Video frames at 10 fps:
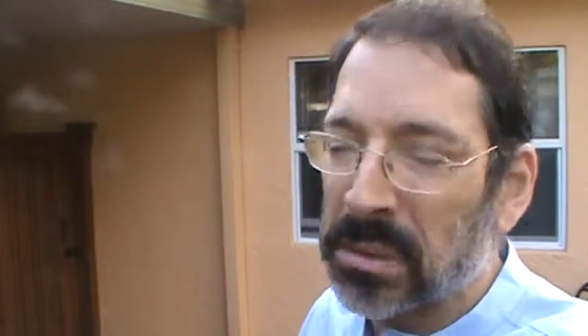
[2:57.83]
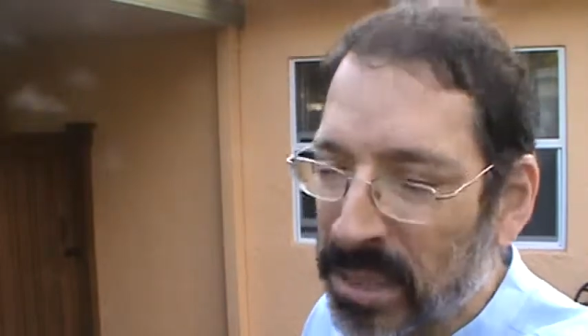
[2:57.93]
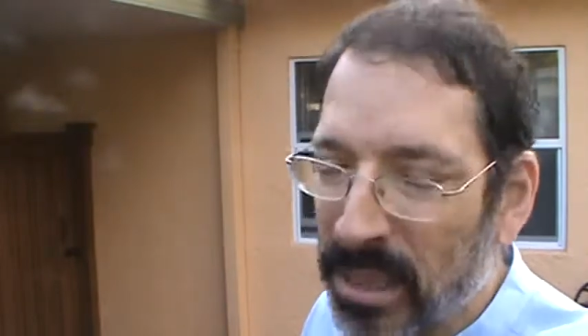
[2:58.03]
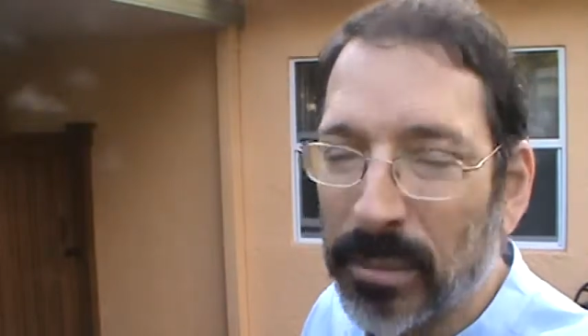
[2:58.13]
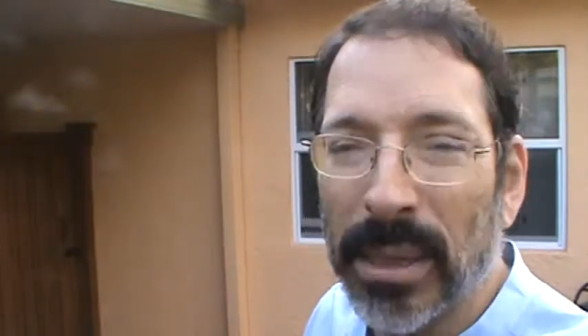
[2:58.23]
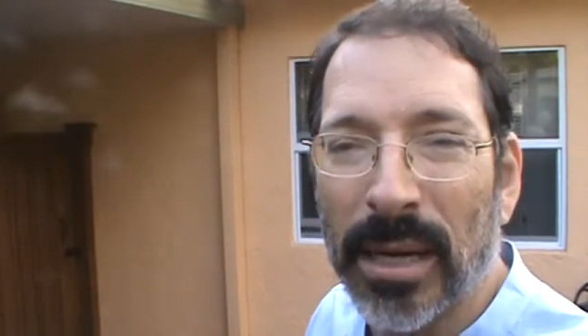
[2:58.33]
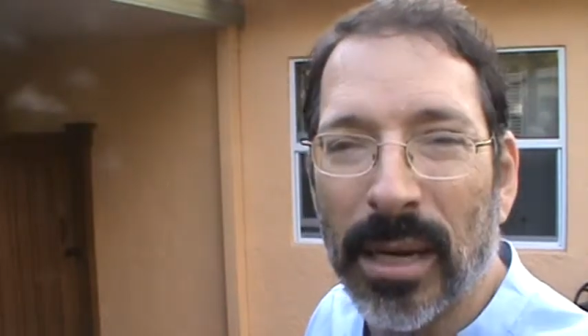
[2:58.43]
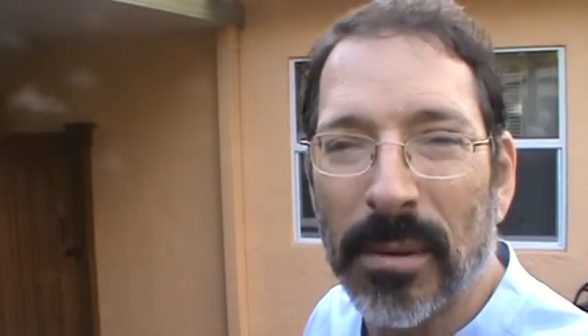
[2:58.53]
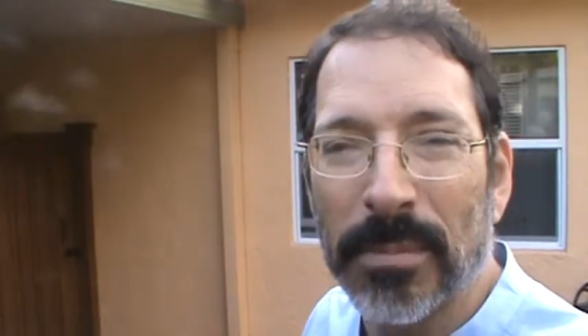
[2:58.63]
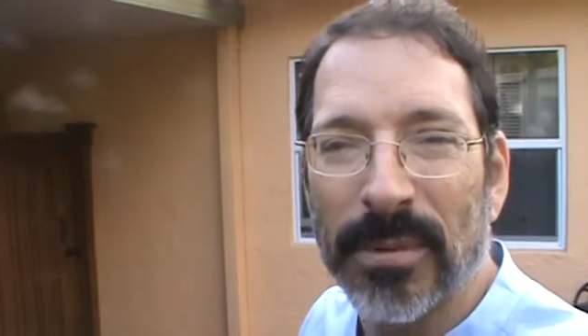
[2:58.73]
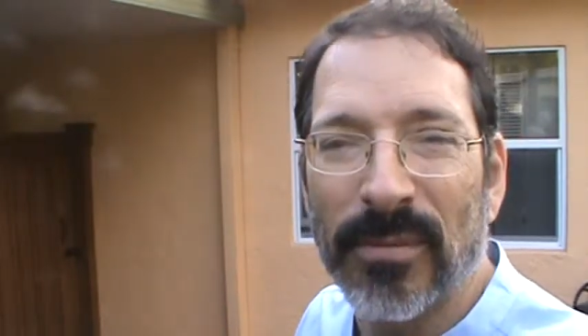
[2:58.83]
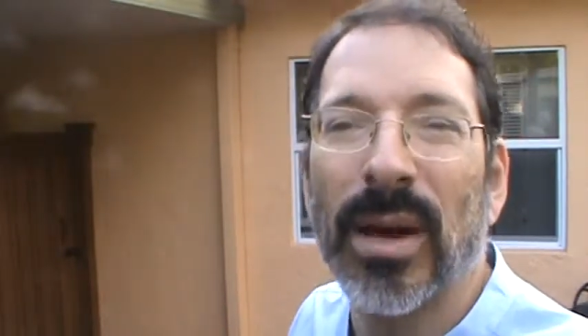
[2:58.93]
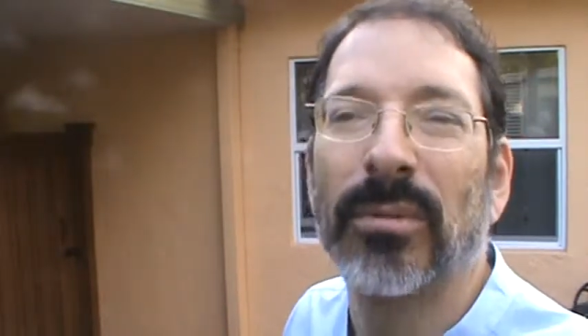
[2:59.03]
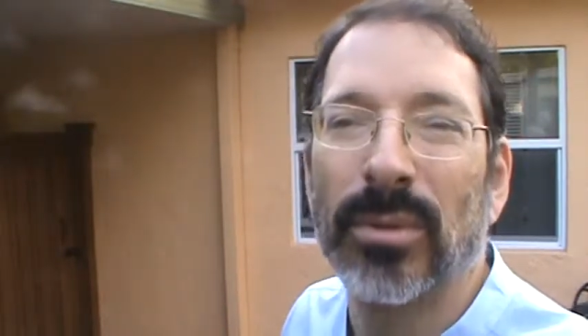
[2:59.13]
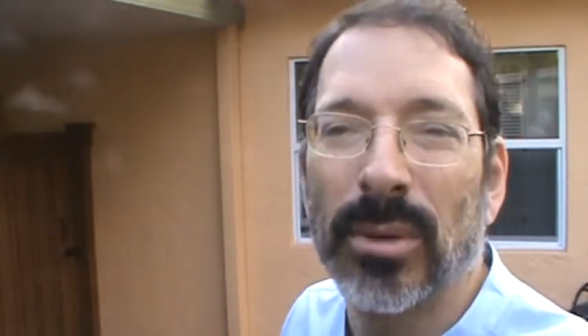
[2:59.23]
okay, I'm getting up at
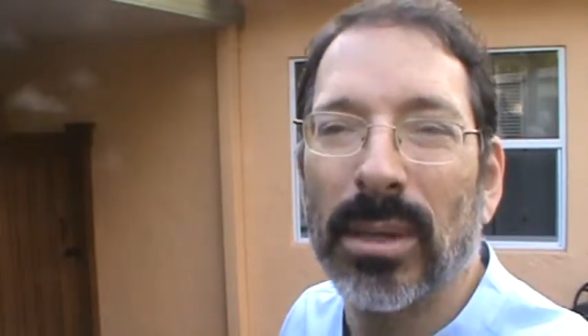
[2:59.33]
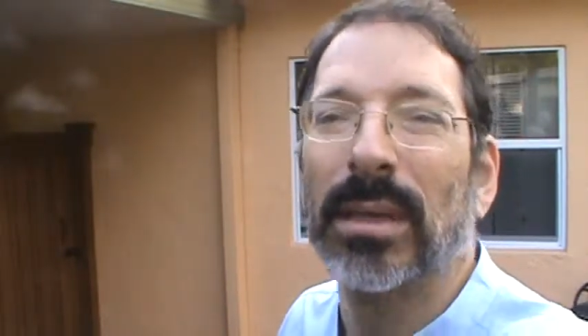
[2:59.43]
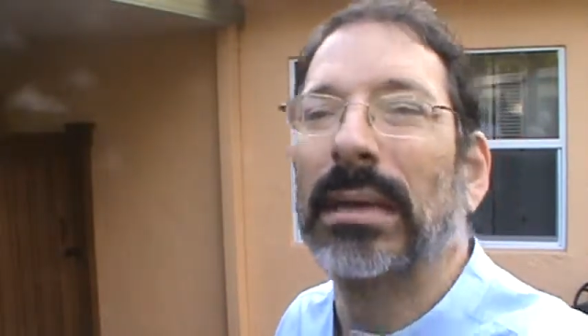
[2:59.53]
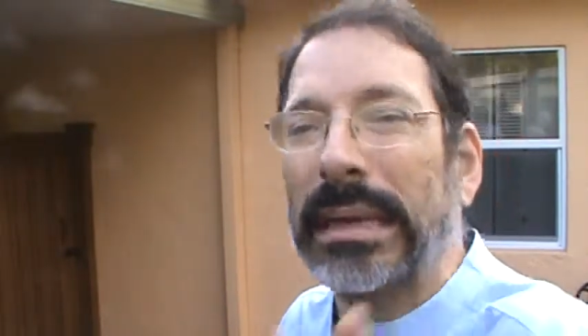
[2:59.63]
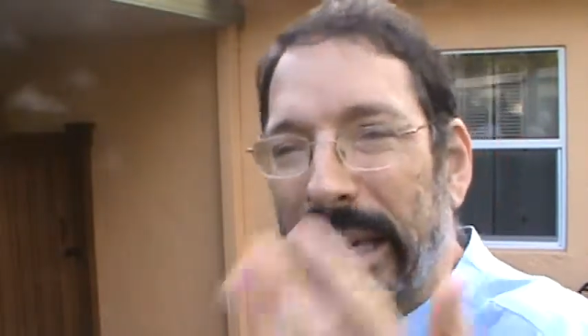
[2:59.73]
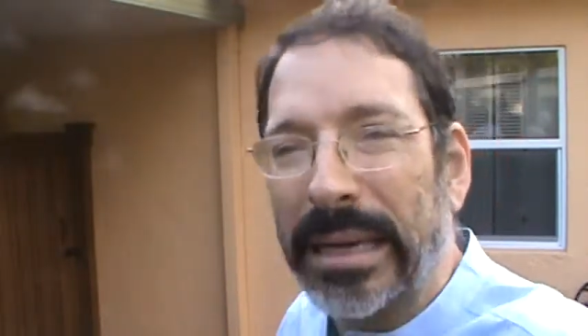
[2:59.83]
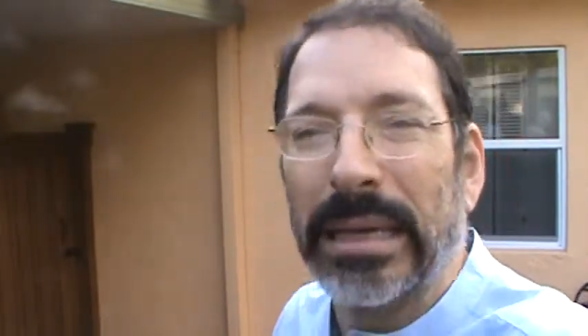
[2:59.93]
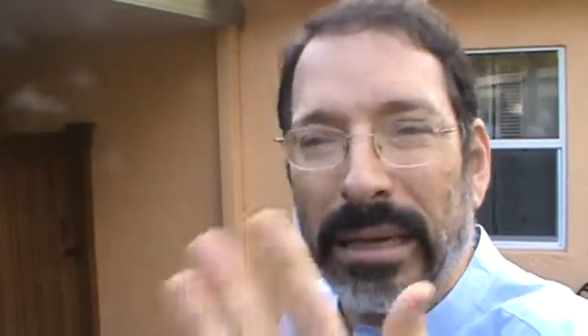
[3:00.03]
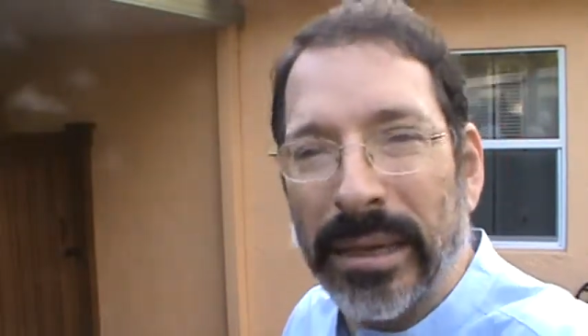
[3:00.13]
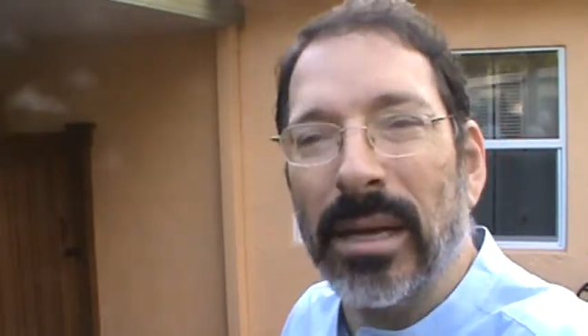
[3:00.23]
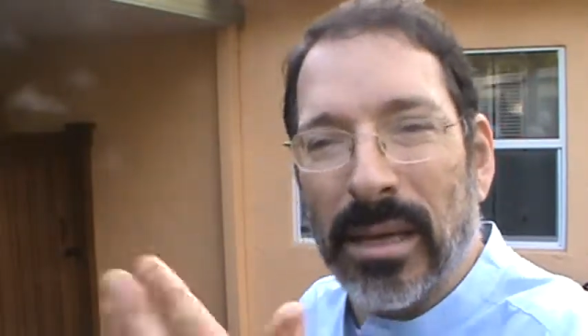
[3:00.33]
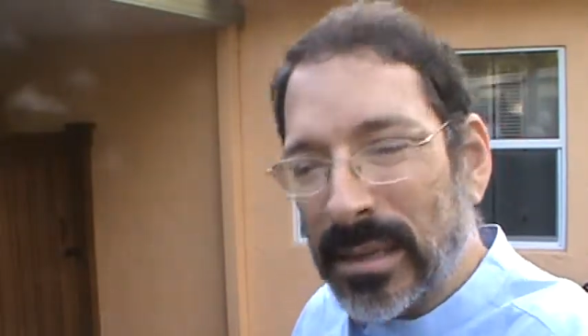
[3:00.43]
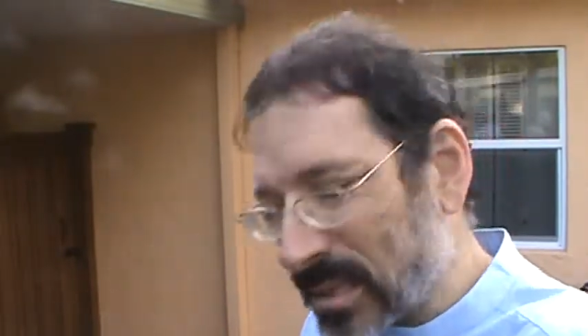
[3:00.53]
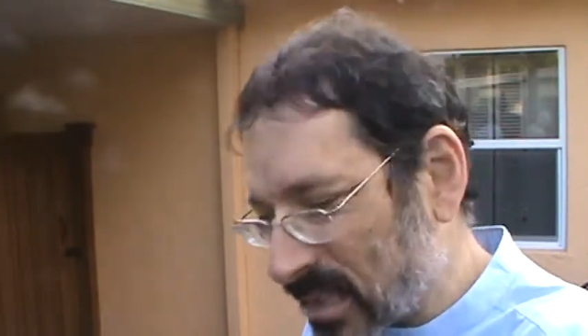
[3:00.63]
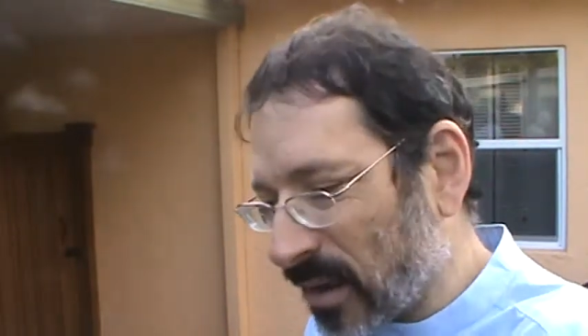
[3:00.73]
5:30 and getting
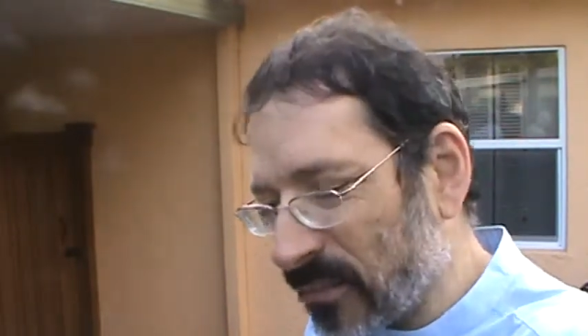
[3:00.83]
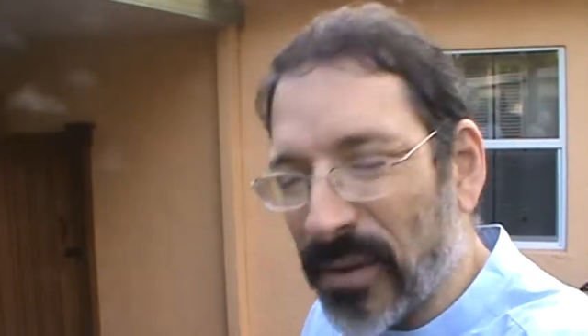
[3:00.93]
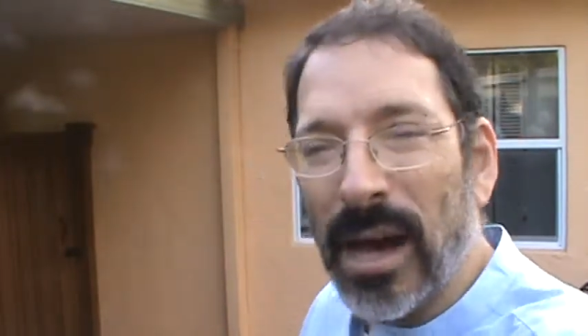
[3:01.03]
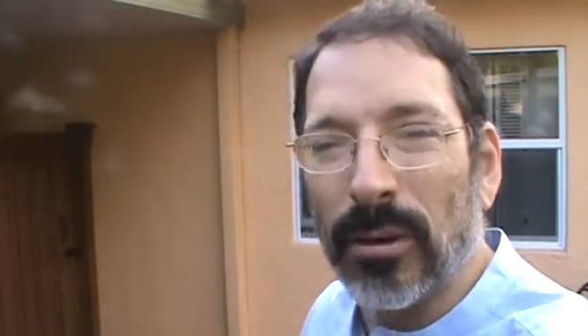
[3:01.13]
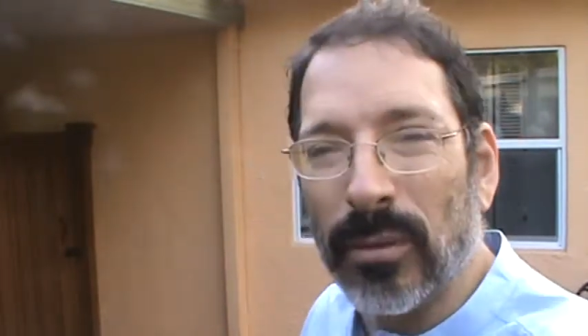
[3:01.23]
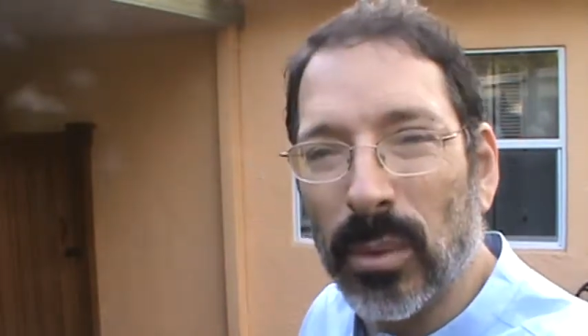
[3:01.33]
stuff out of the